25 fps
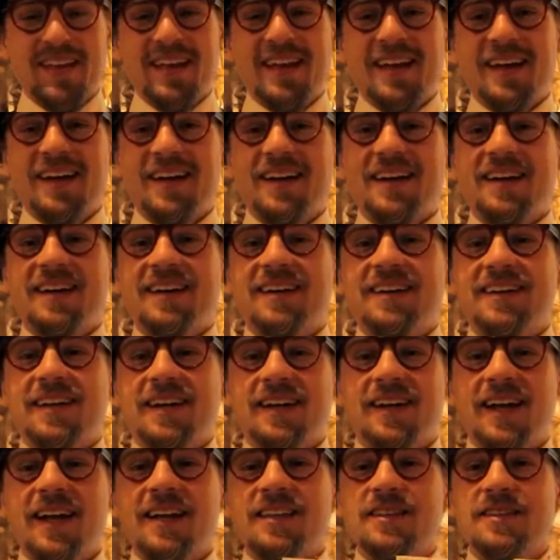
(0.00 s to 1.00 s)

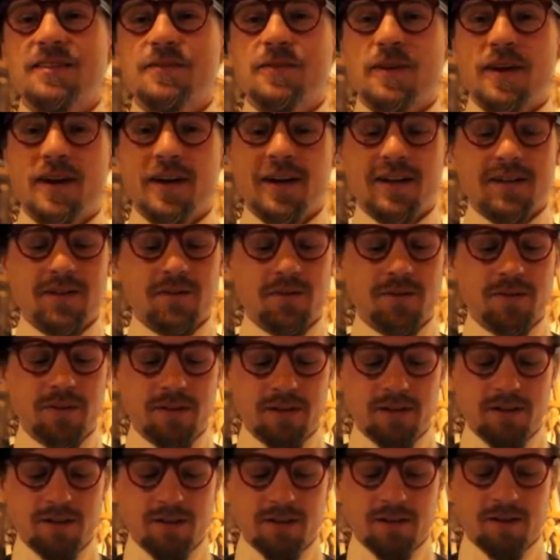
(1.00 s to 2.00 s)
I got to
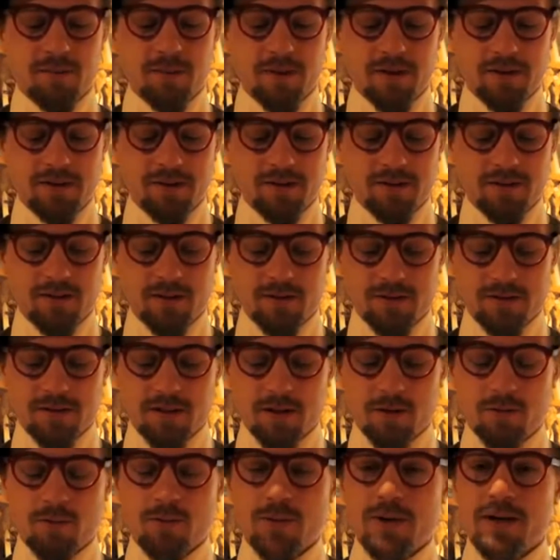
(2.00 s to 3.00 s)
thinking about it, and I was
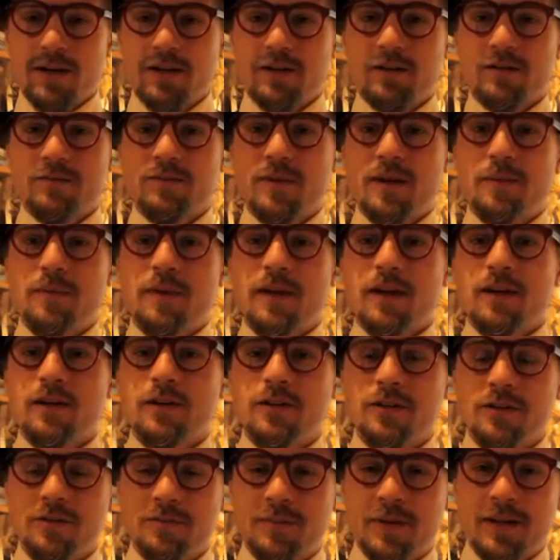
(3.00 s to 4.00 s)
like, well, maybe I
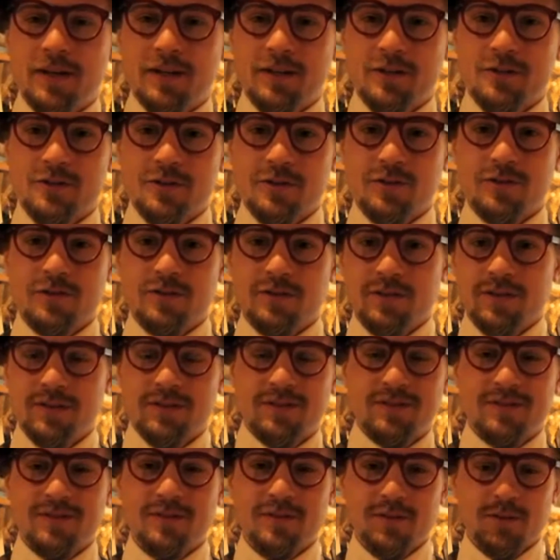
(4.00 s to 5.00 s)
could make a journal
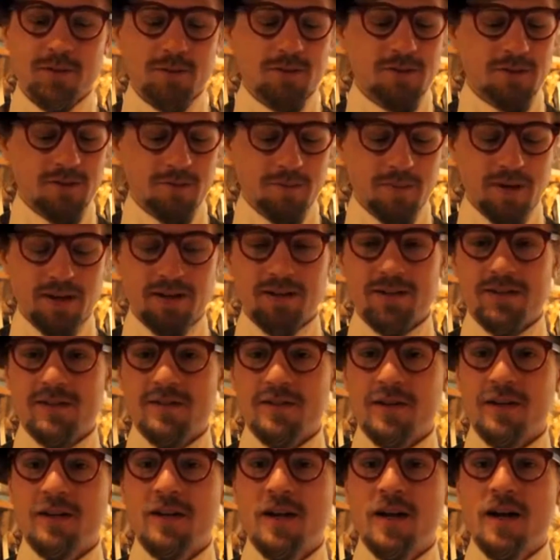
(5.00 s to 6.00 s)
and use some metal.
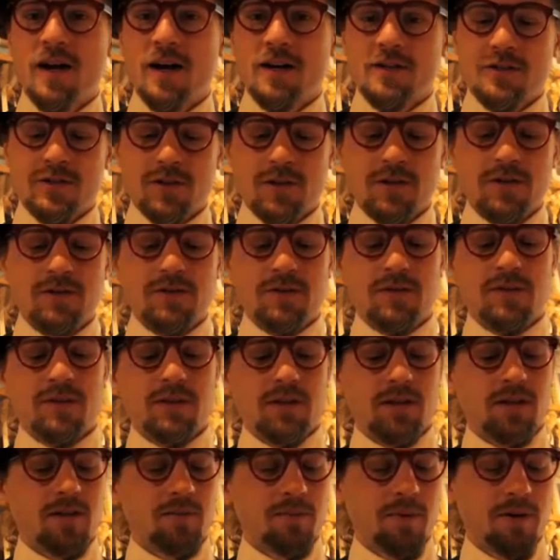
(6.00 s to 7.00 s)
So I started to
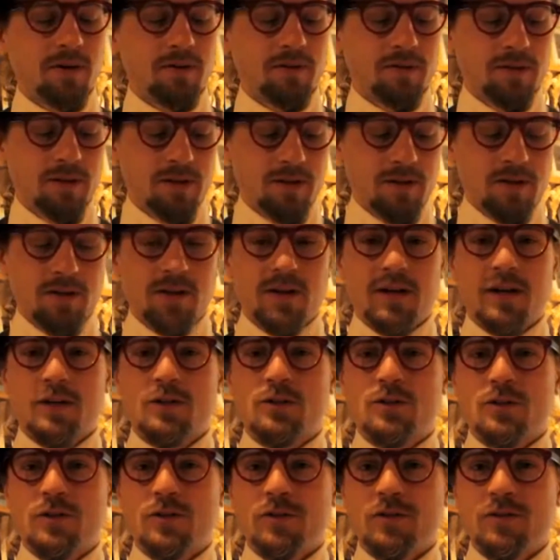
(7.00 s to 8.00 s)
think about a
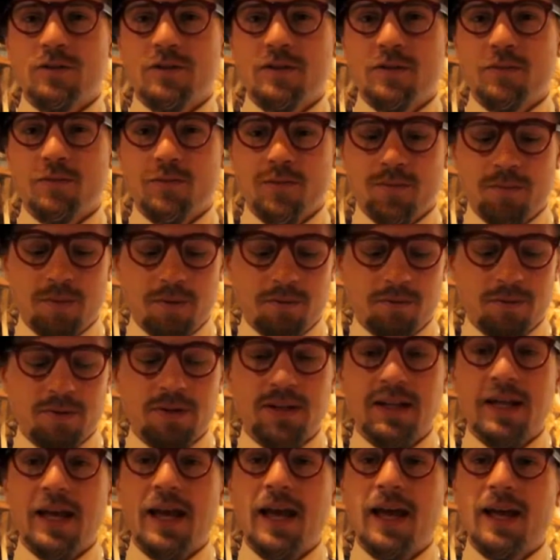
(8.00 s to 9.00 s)
journal that would be
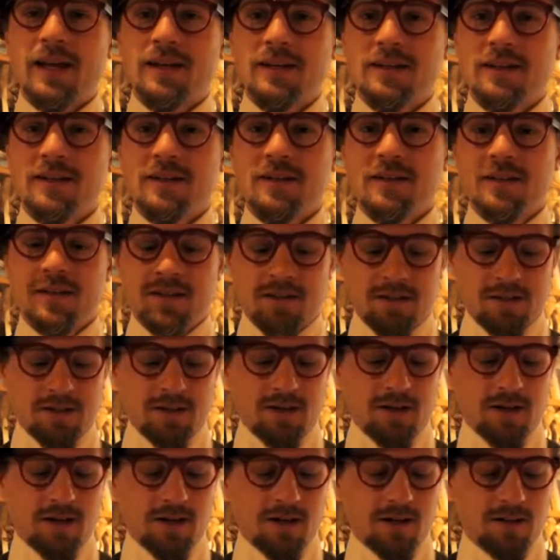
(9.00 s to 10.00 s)
really handy,
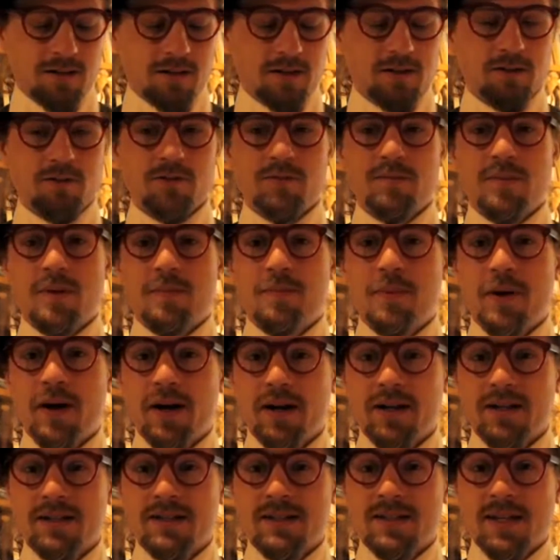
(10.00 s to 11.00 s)
that would be
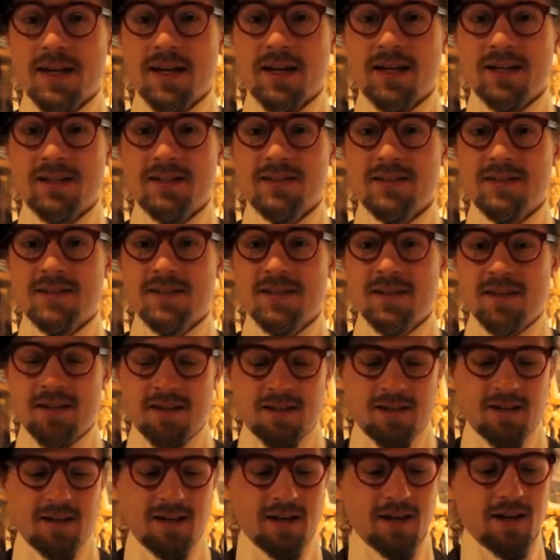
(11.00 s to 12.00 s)
pocket size,
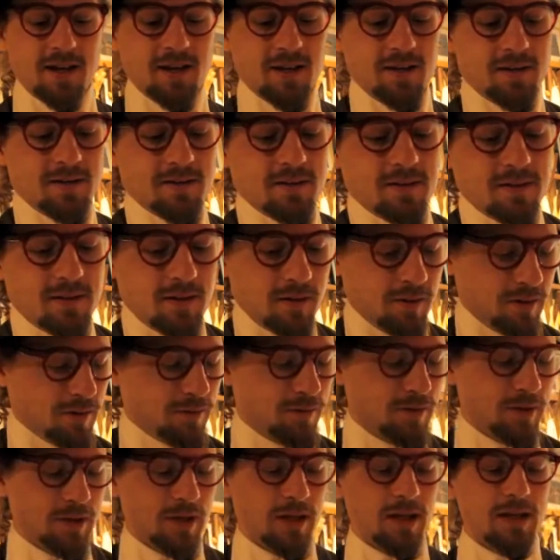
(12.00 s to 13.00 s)
and that
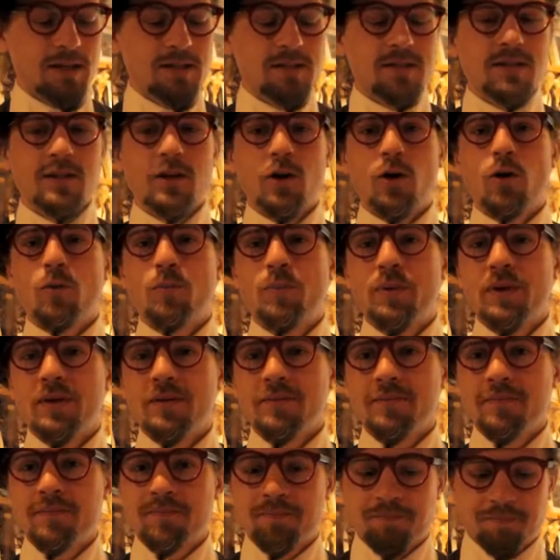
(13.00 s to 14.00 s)
could easily
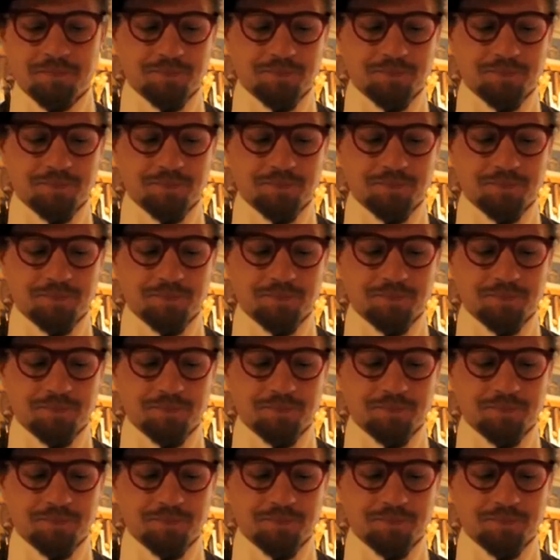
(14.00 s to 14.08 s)
open